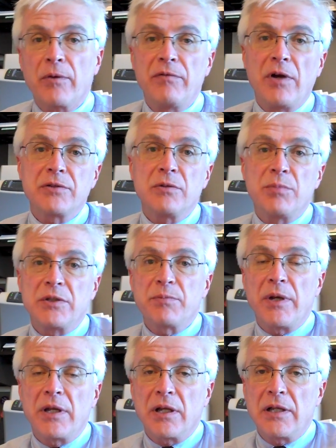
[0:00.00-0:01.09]
We've also been
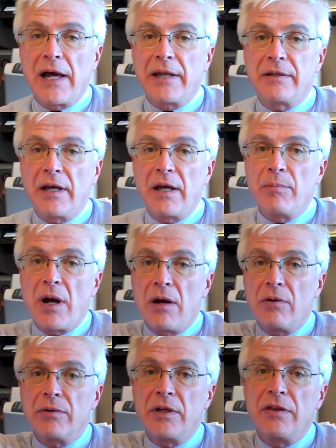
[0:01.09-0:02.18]
spending a lot of time
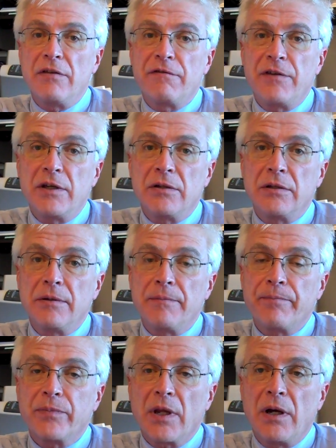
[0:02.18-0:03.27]
out in the field
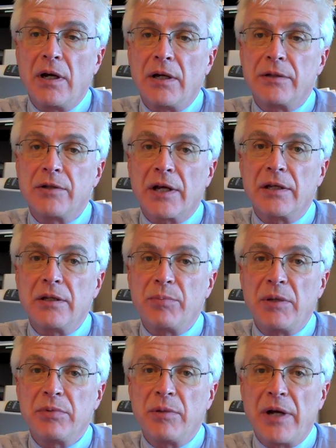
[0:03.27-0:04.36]
talking to
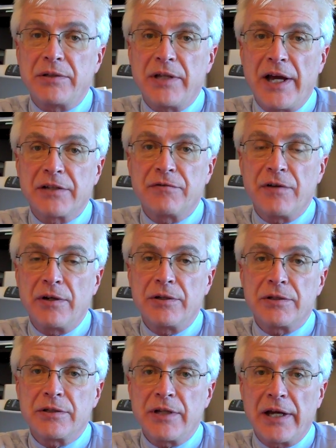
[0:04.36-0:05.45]
people about tax
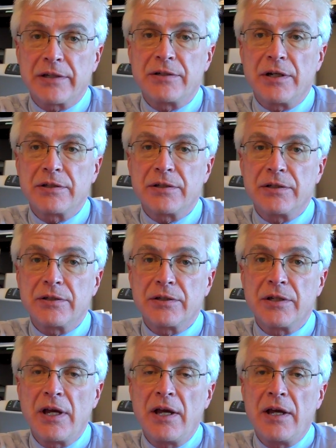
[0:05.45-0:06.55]
fairness, tax
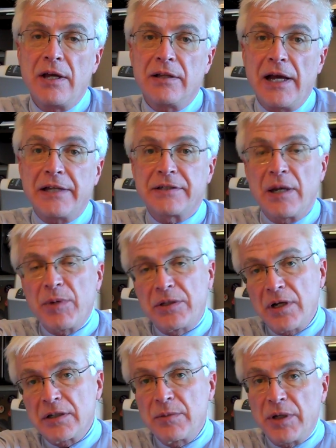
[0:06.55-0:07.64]
justice. Last time I
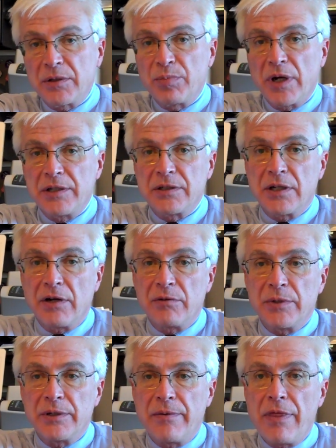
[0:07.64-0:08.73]
talked about the price of
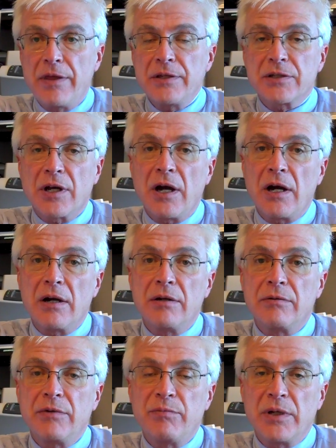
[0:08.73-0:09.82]
government. This
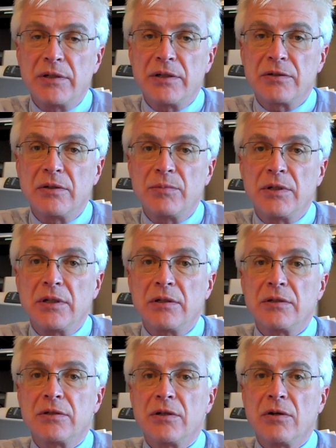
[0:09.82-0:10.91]
card we've been distributing
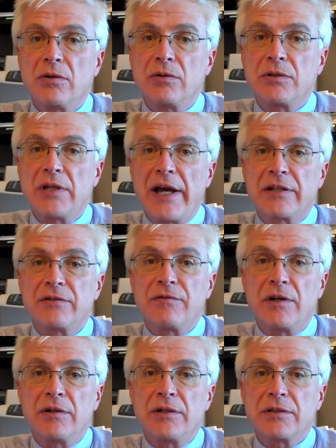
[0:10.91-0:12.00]
to show tax
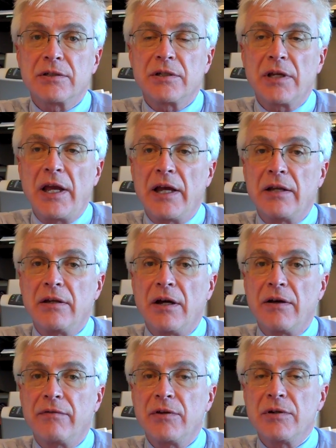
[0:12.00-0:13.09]
fairness, and
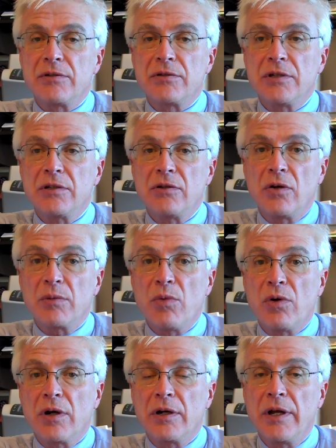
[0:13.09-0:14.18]
if you're interested in knowing
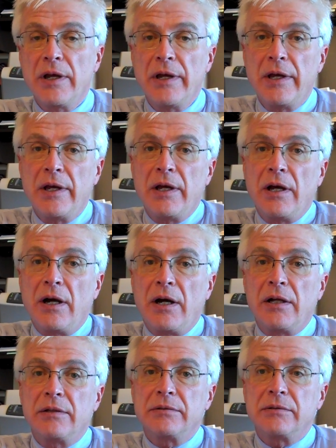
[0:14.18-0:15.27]
more,
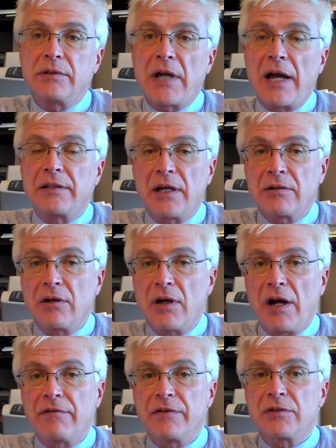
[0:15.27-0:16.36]
contact our
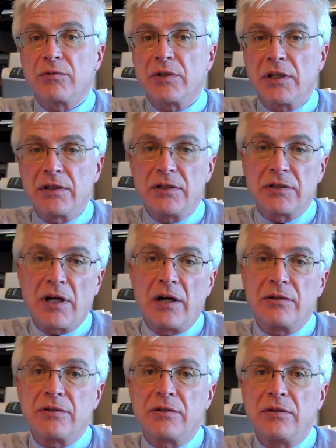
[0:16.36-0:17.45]
office. We'll get these
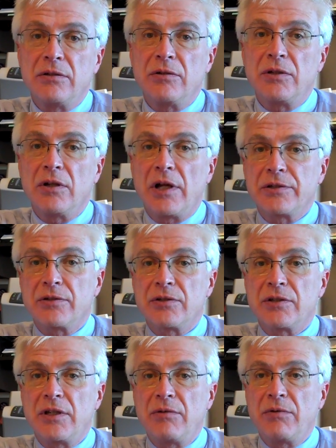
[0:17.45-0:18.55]
cards to you, and you'll also
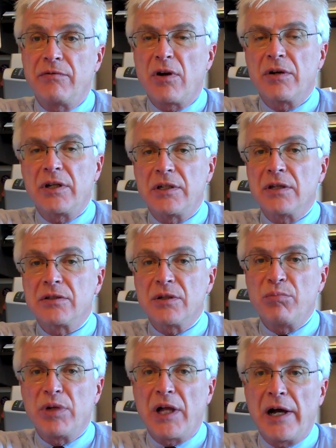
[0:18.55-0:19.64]
see we've already done
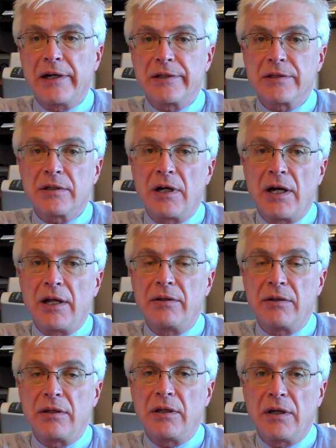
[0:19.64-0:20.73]
some blogs
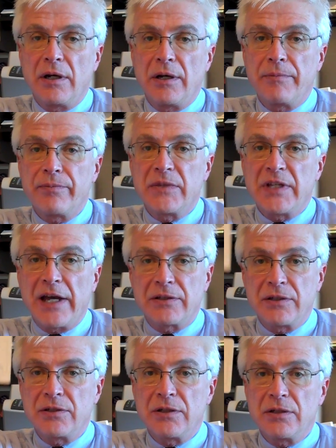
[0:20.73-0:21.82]
on the
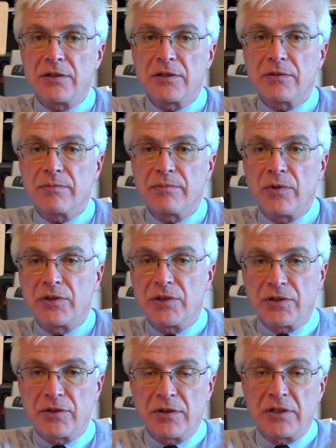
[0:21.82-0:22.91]
tax incidence, which
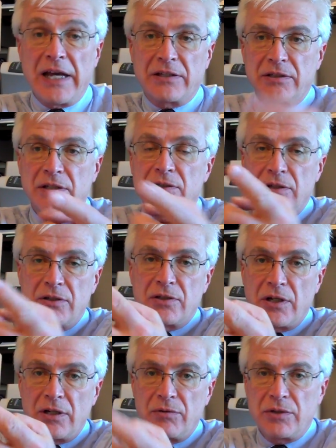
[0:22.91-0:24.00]
is the tax incidence
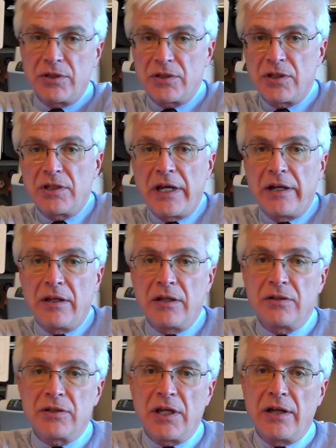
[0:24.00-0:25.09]
study, which is the data
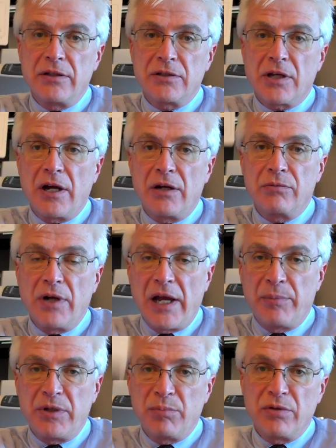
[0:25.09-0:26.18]
that you see on this card. We're
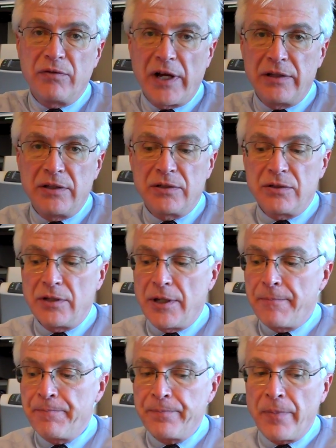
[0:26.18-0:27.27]
happy to provide these to you.